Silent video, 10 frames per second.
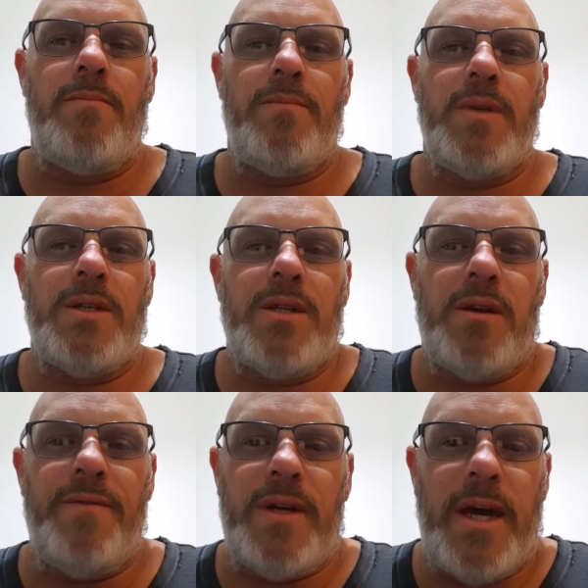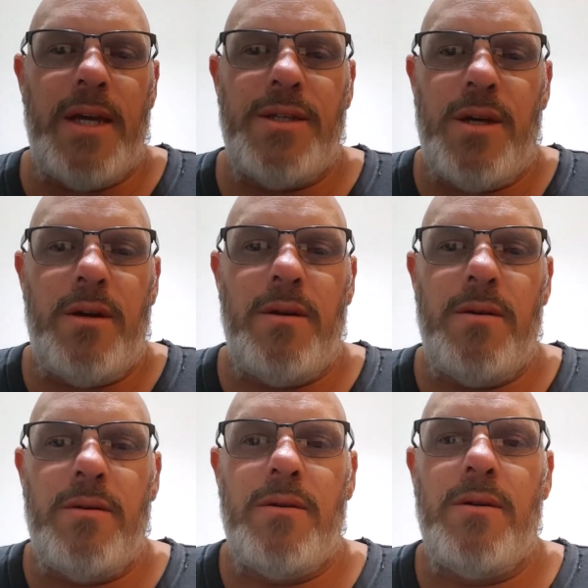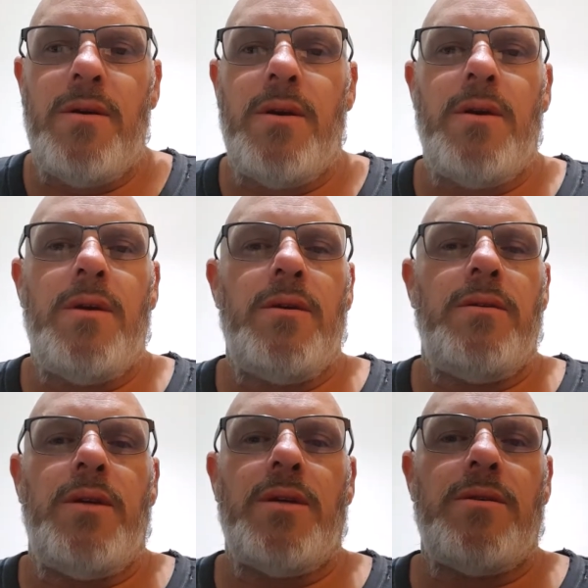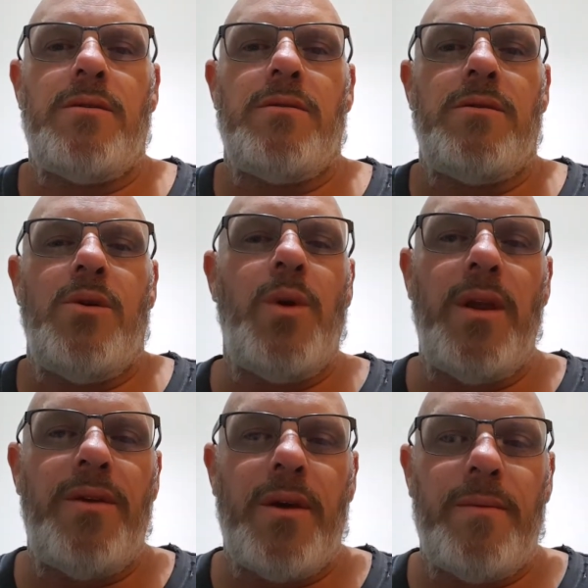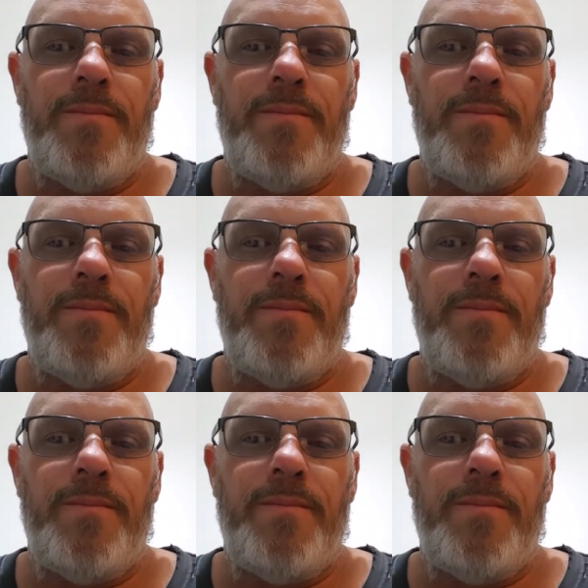Doesn't give you cancer, doesn't do anything.